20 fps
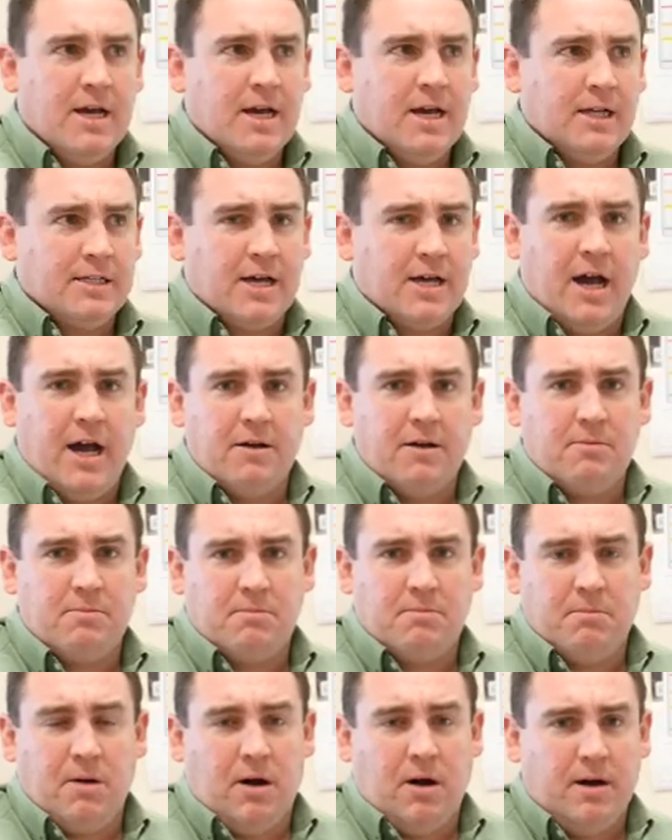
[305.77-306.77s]

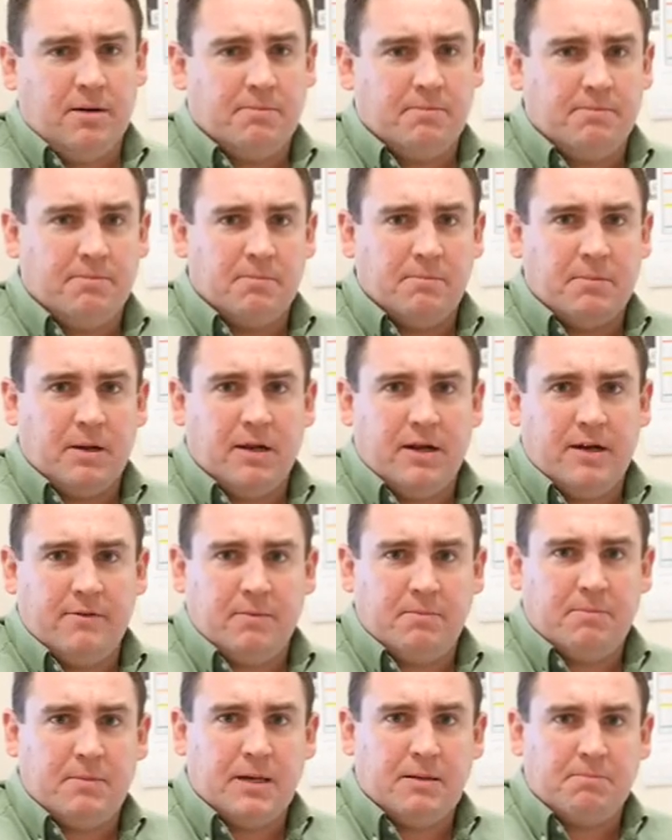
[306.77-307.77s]
So I
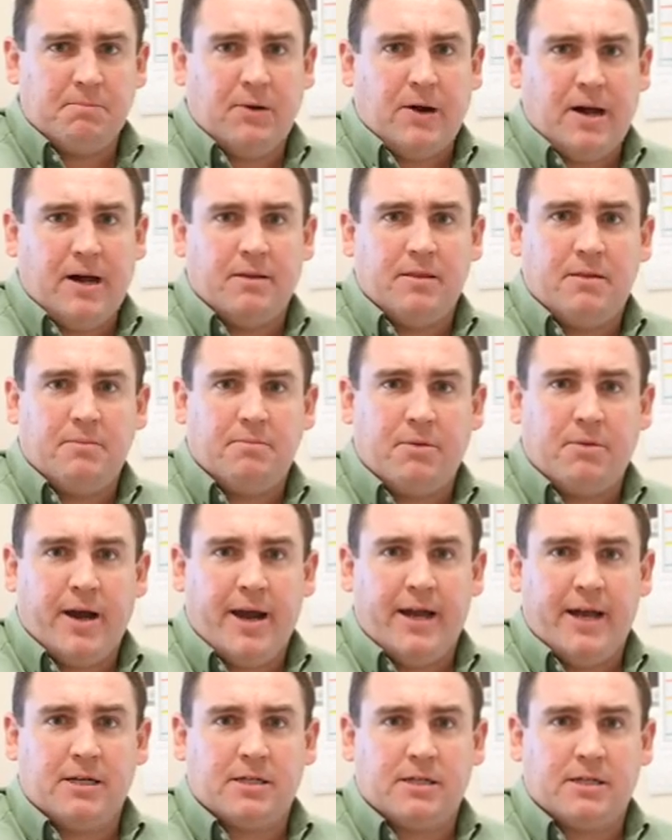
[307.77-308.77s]
believe a big part of the
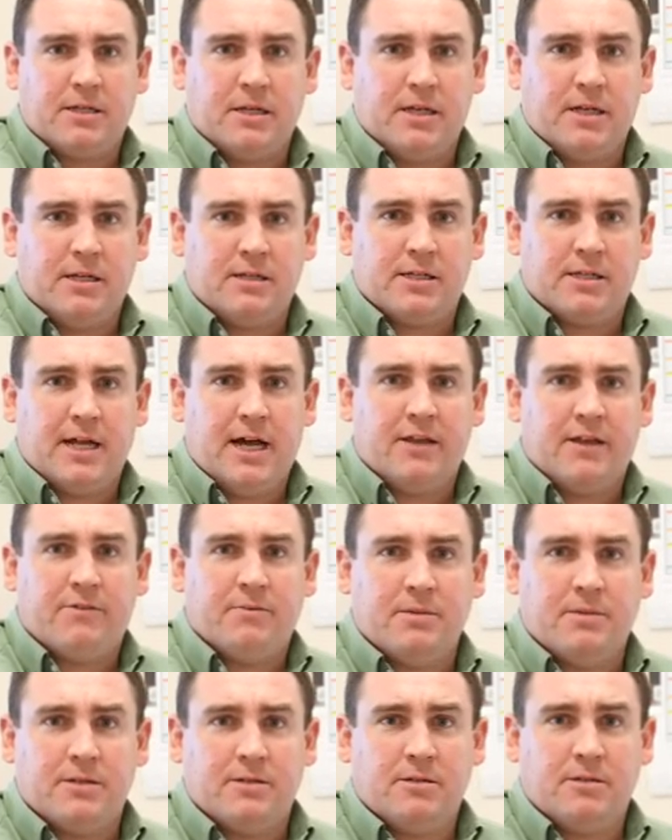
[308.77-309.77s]
branch, it starts
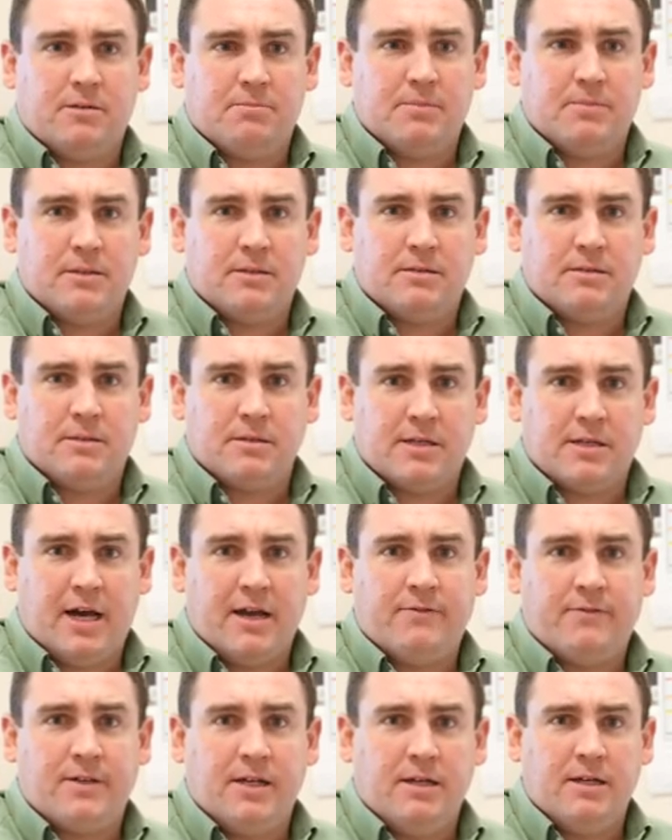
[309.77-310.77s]
from the top, is
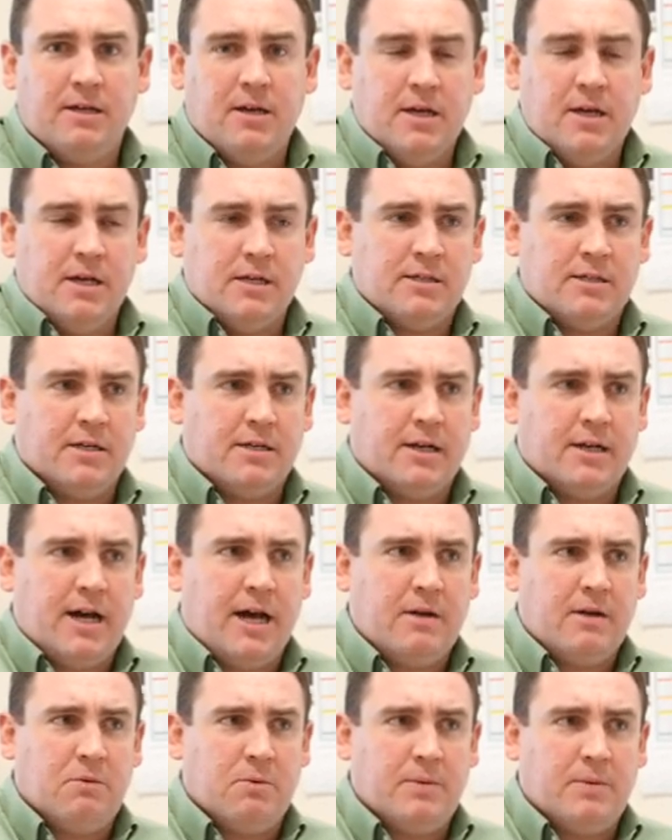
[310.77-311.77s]
safety. So
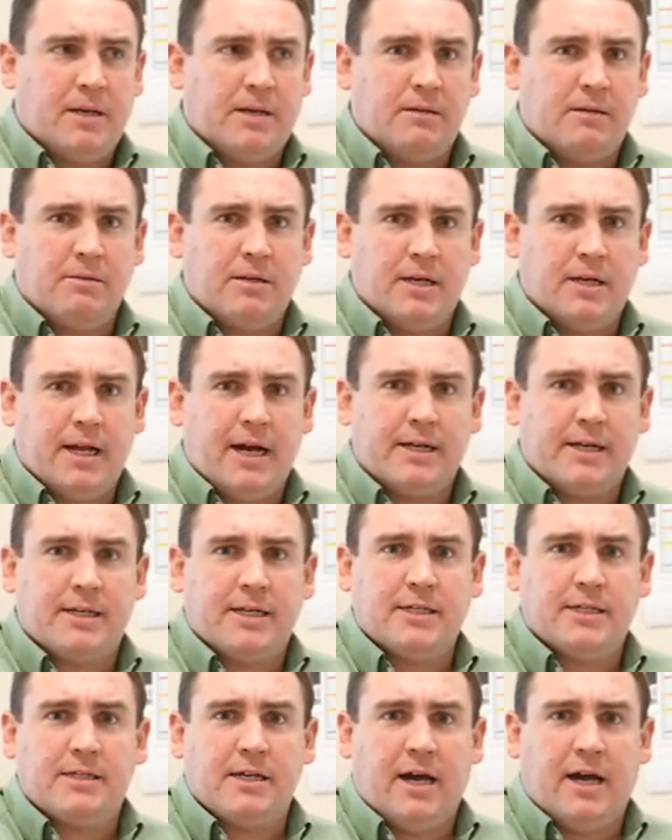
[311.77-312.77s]
today we'll be
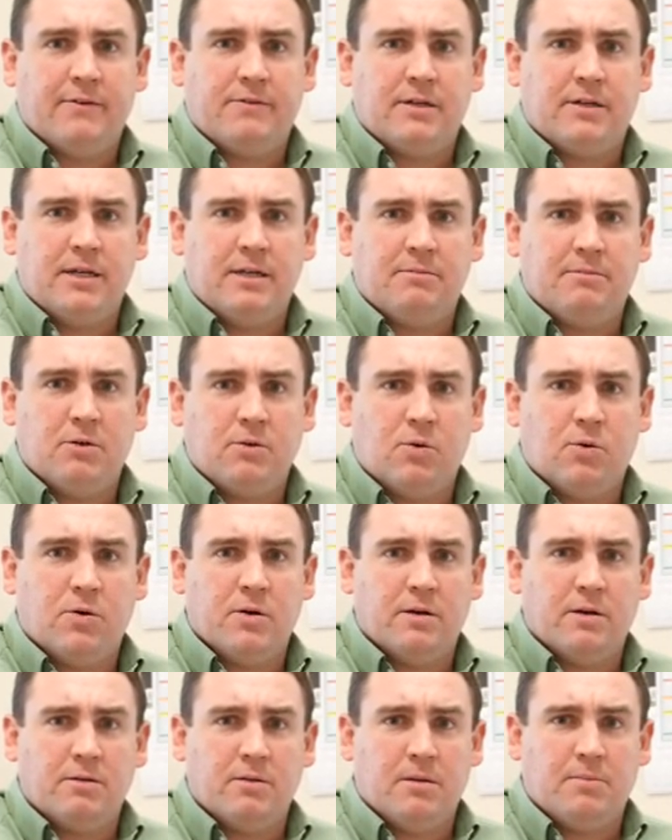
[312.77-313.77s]
conducting a safety
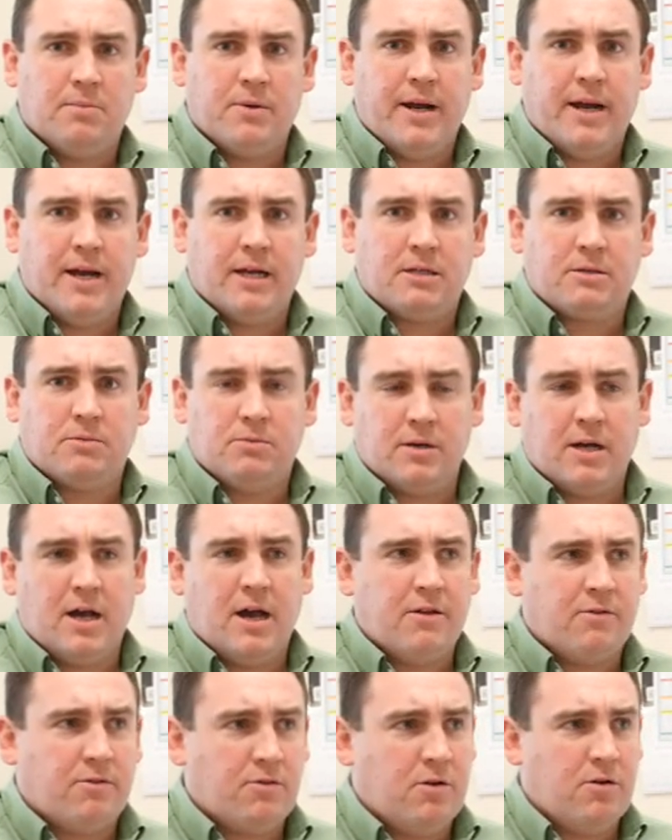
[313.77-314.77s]
audit in the branch. We'll
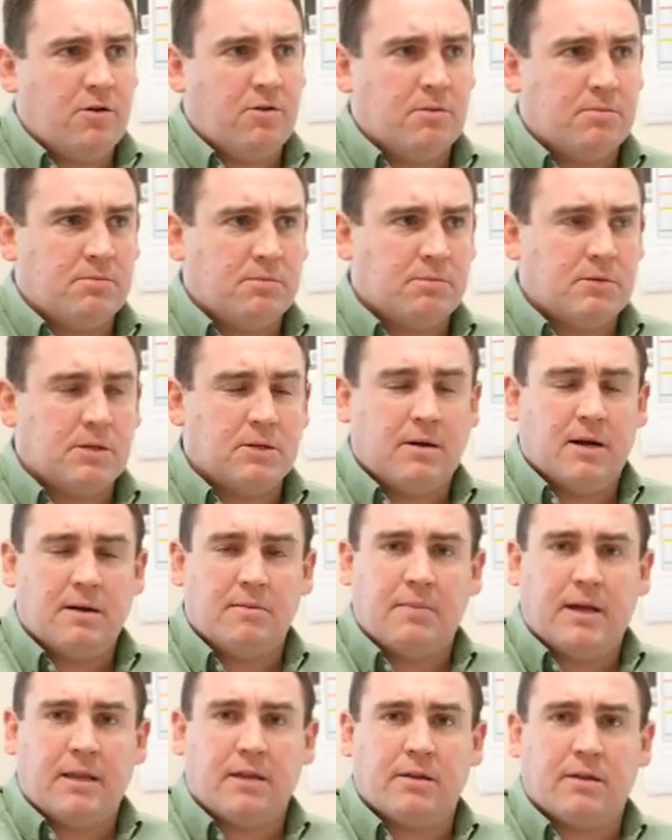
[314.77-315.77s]
go through and do
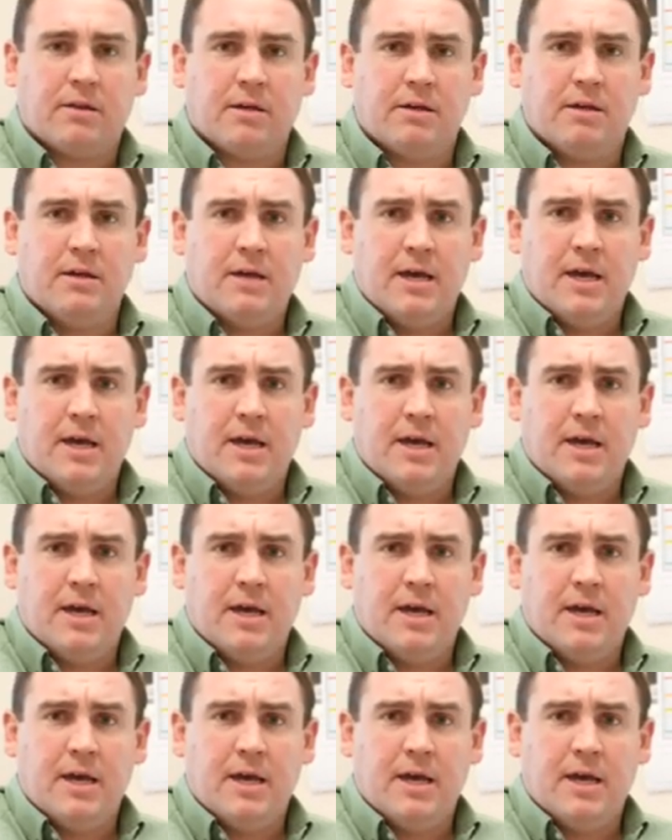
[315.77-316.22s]
our monthly